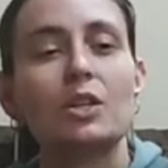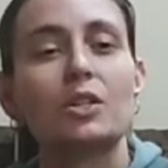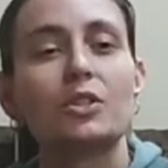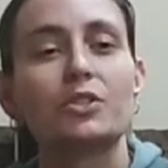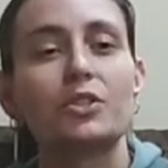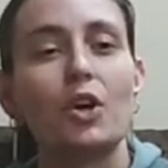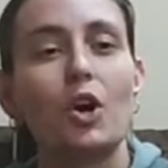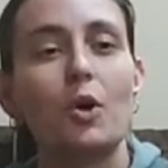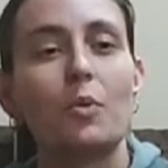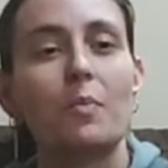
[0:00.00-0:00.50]

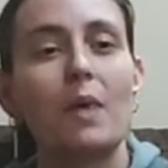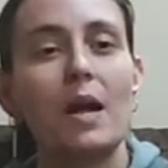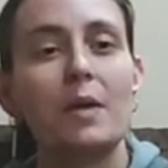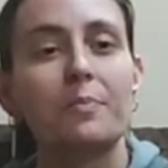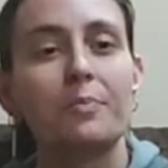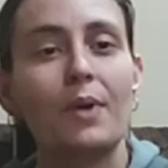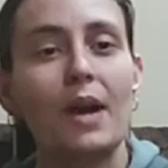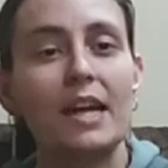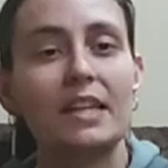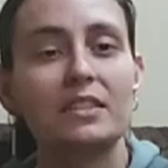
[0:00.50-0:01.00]
So my
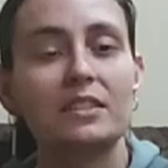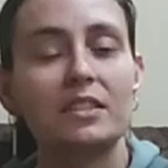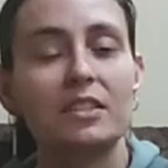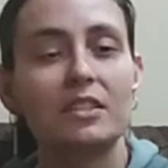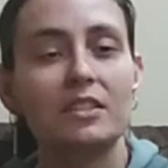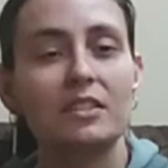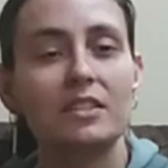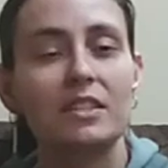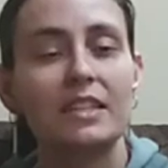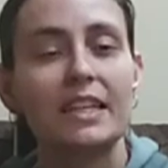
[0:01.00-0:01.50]

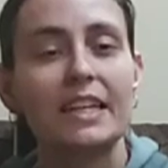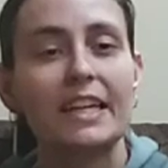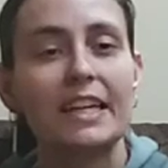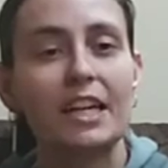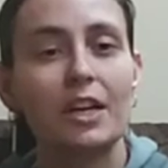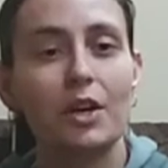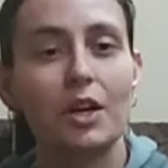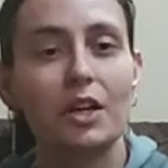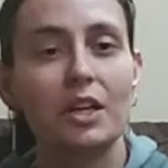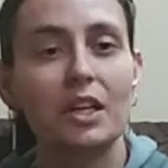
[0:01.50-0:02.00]
prices
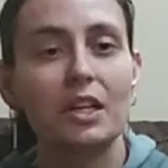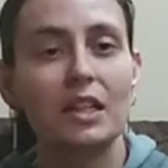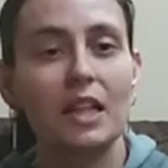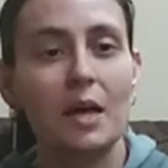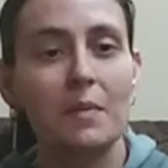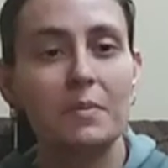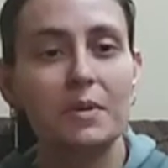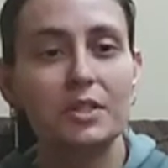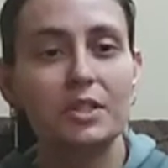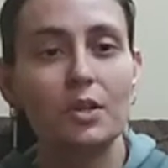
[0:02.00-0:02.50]
here in
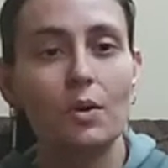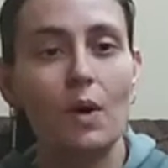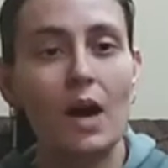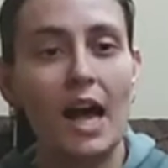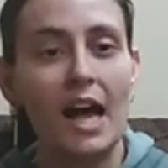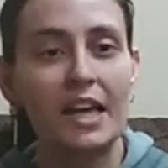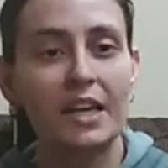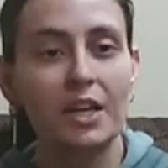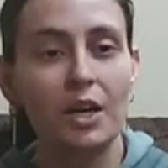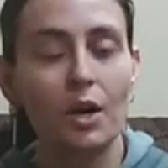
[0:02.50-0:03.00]
Columbus,
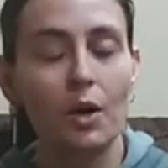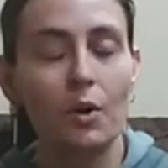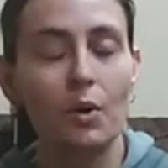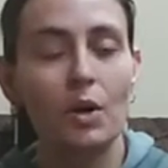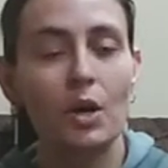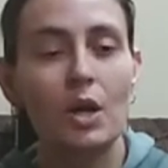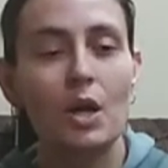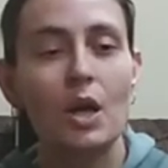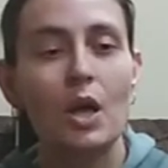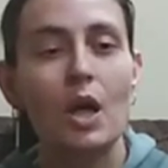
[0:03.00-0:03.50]
Ohio
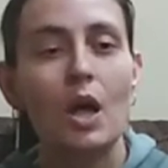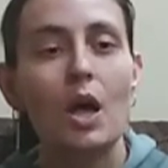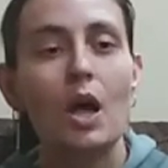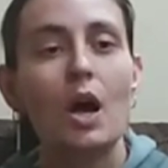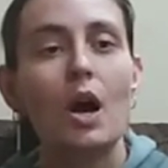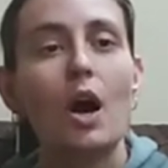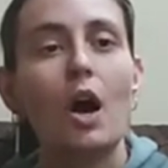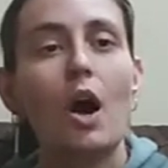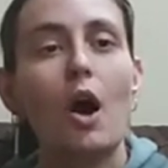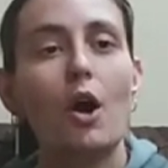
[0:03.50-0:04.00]

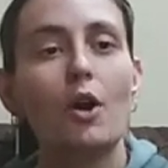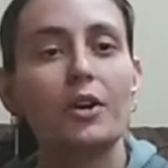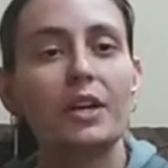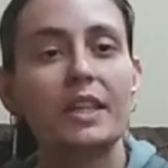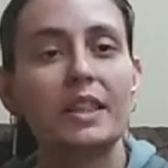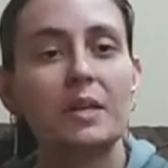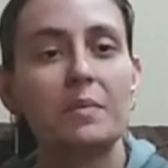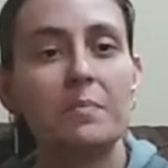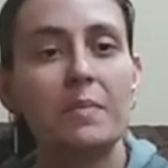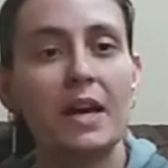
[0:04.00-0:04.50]
are
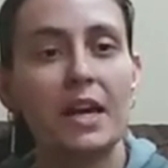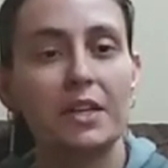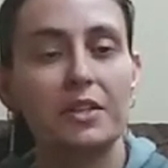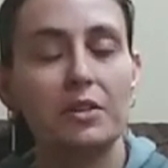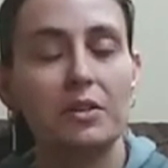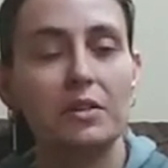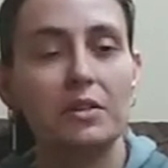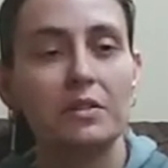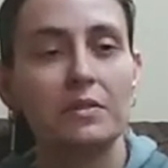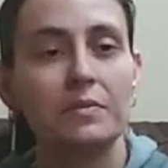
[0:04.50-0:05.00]
in the
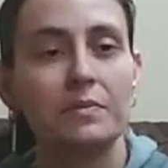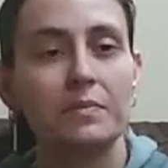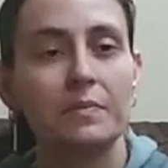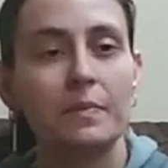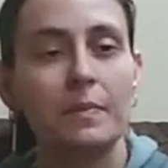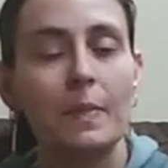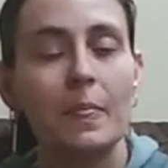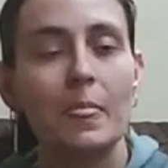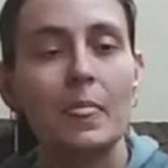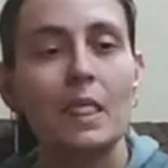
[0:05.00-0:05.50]
middle.
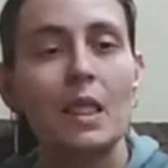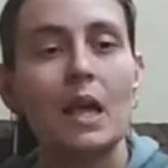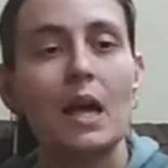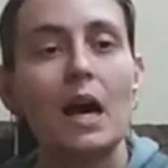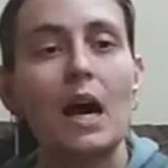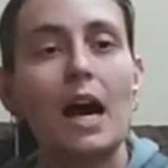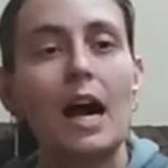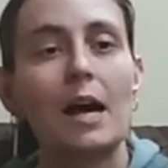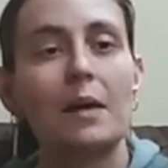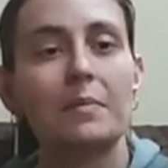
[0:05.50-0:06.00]

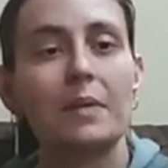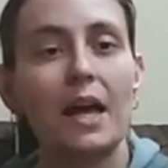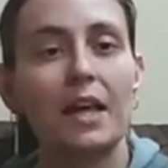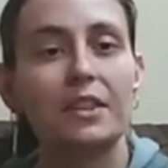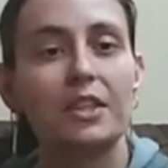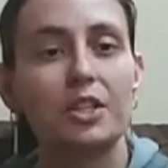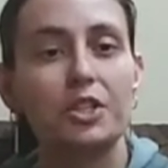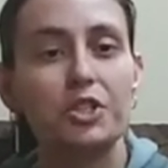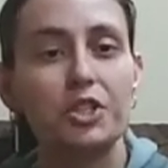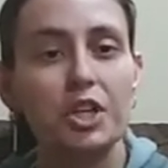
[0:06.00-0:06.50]
I'm
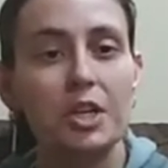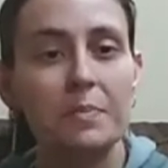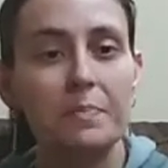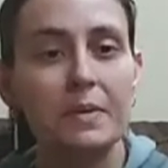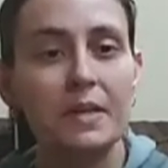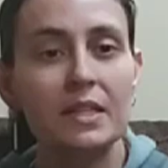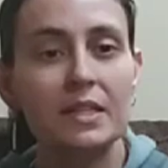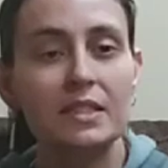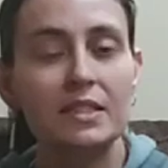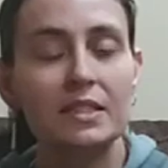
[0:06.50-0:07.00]
not the
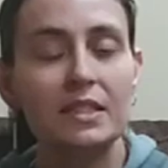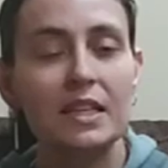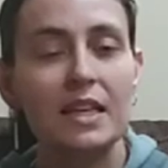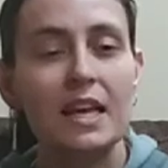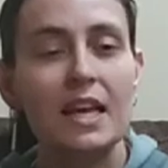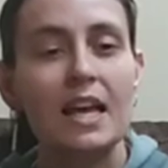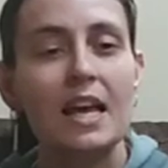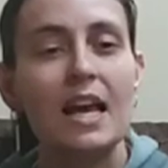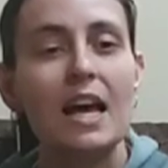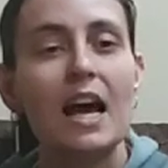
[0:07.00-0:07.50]
cheapest
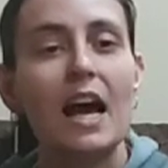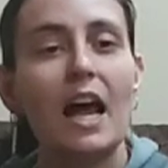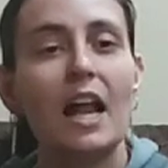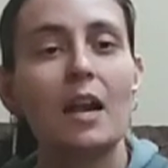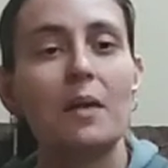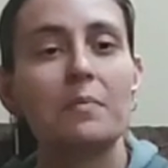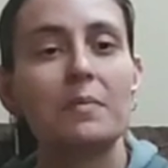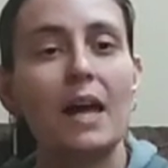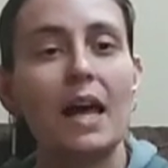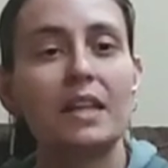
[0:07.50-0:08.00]
and
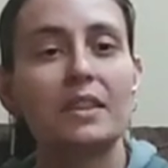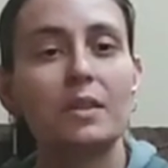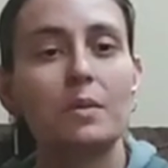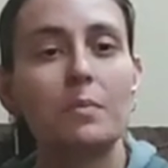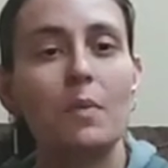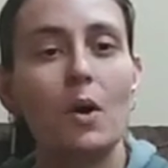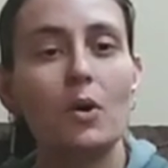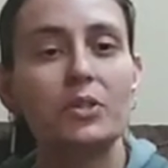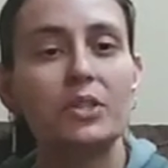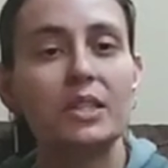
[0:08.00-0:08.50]
I'm not the
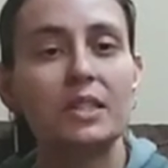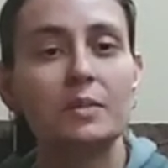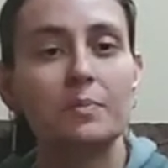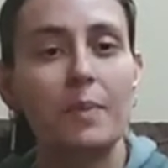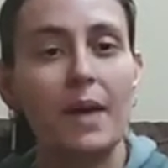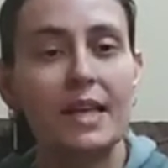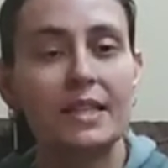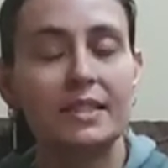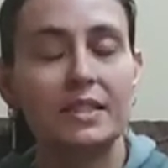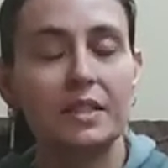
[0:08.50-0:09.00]
most
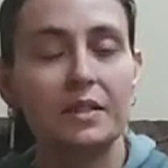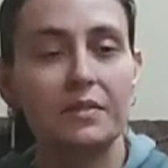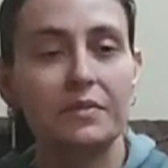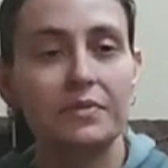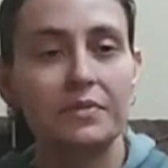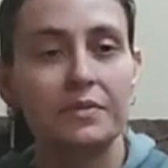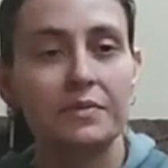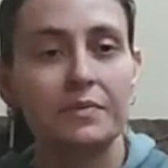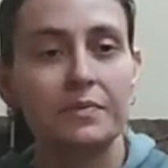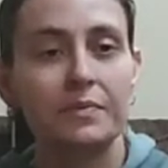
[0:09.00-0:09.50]

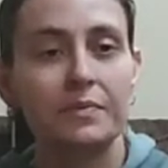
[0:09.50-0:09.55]
expensive.